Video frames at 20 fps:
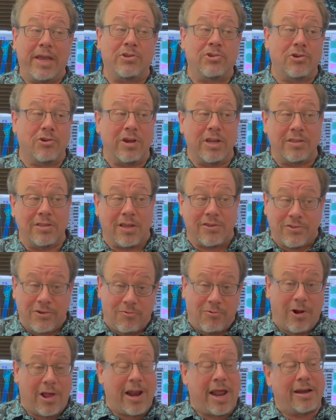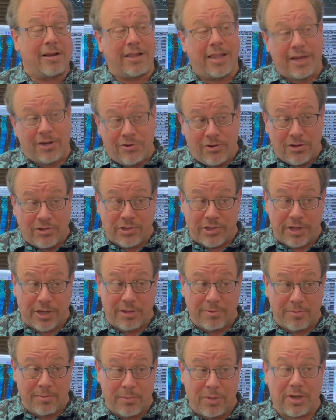sure it doesn't run on electricity,
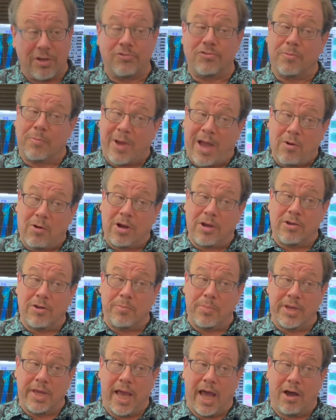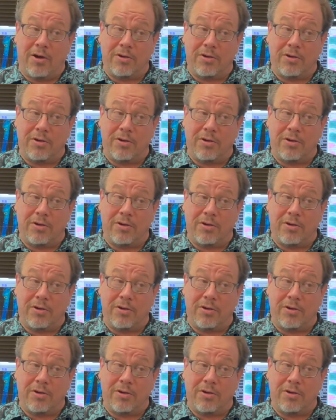because the power could be out.